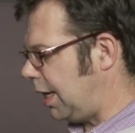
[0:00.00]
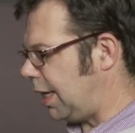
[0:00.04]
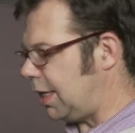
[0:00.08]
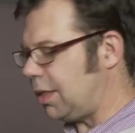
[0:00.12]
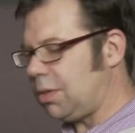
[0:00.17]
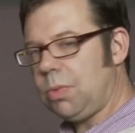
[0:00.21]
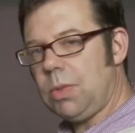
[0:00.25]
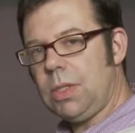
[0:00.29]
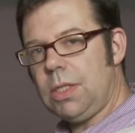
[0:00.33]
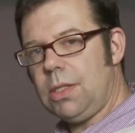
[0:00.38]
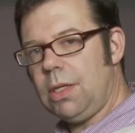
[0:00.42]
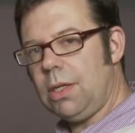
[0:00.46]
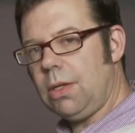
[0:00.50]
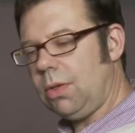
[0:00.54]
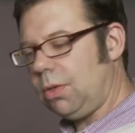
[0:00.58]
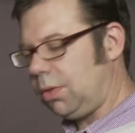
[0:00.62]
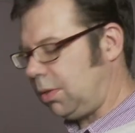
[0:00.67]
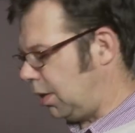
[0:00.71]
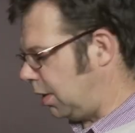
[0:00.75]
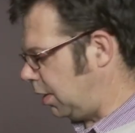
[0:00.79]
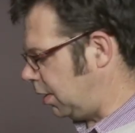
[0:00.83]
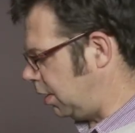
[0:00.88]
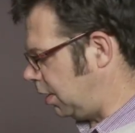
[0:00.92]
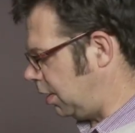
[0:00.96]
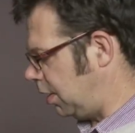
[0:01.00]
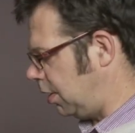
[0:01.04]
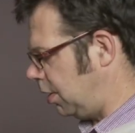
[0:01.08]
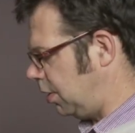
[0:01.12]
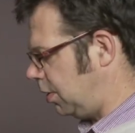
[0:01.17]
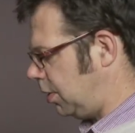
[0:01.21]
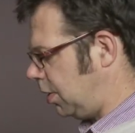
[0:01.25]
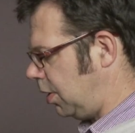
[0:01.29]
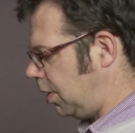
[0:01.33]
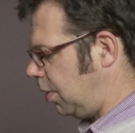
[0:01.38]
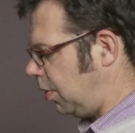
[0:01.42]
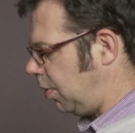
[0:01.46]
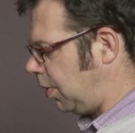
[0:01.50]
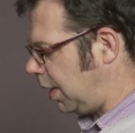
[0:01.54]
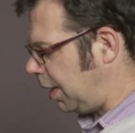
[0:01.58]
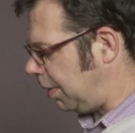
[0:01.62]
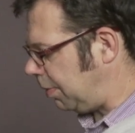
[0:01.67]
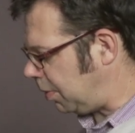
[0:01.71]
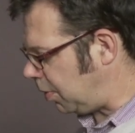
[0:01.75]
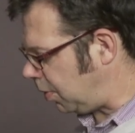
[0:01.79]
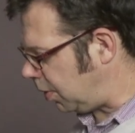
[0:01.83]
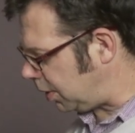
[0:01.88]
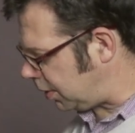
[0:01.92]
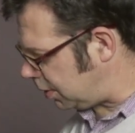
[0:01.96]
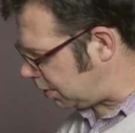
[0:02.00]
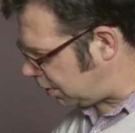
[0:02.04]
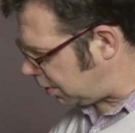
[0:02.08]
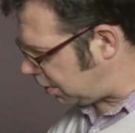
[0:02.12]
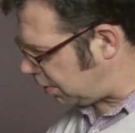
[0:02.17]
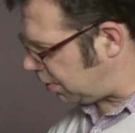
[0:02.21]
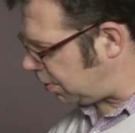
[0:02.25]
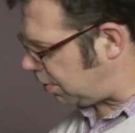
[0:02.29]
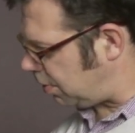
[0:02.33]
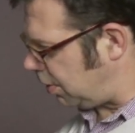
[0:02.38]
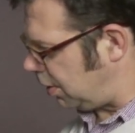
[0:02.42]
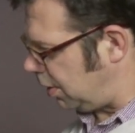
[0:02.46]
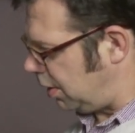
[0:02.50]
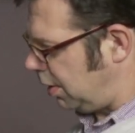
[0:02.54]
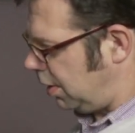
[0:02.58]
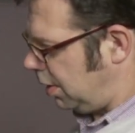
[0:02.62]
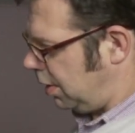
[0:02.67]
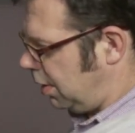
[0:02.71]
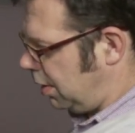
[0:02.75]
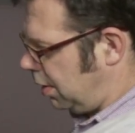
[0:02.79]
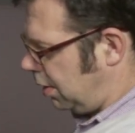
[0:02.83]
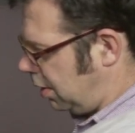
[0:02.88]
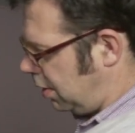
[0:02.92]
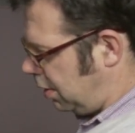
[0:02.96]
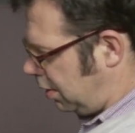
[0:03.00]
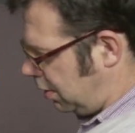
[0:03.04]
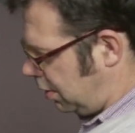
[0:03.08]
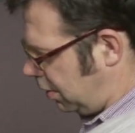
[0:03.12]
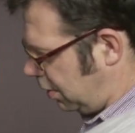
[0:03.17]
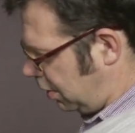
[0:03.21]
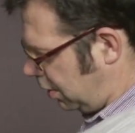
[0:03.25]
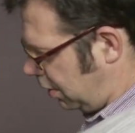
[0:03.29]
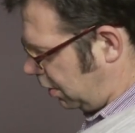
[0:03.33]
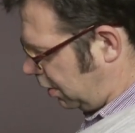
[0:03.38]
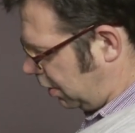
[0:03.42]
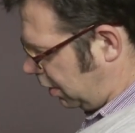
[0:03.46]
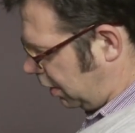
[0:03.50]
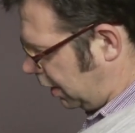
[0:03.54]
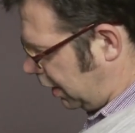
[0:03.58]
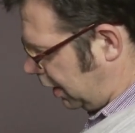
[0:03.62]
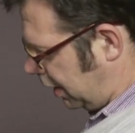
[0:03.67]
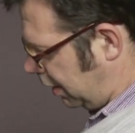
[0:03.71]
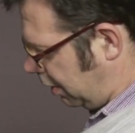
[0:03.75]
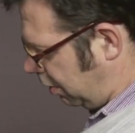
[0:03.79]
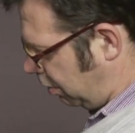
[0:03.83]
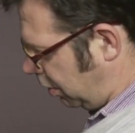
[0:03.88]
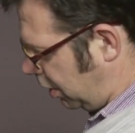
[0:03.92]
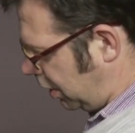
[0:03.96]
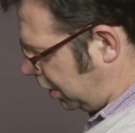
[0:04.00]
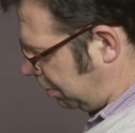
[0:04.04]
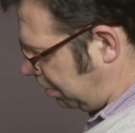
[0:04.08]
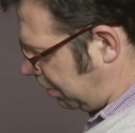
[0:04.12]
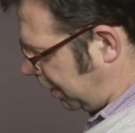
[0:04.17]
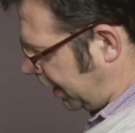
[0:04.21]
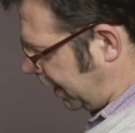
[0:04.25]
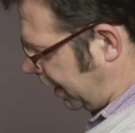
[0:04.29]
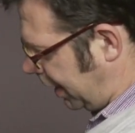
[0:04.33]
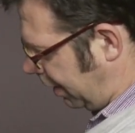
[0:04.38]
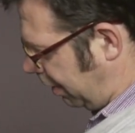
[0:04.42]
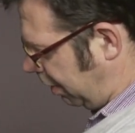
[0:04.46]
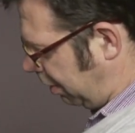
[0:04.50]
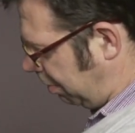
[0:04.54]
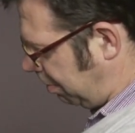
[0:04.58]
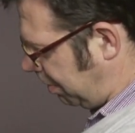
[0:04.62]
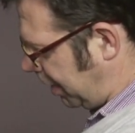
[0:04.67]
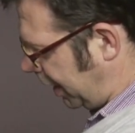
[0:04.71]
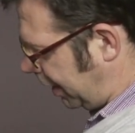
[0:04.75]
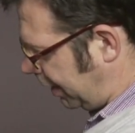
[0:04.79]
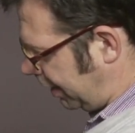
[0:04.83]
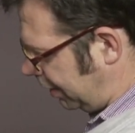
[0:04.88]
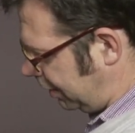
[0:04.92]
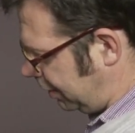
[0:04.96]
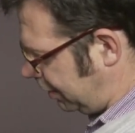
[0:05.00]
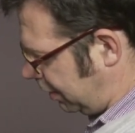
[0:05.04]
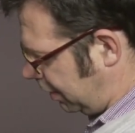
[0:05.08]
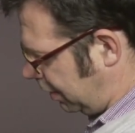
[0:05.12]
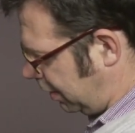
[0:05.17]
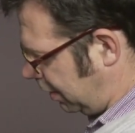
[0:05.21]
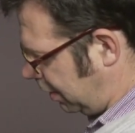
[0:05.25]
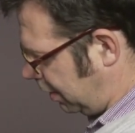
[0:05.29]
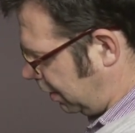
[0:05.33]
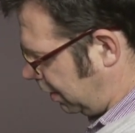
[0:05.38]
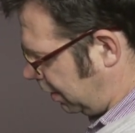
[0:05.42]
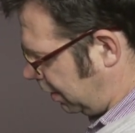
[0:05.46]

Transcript: as we tilt. So I'm going to increase my counterbalance.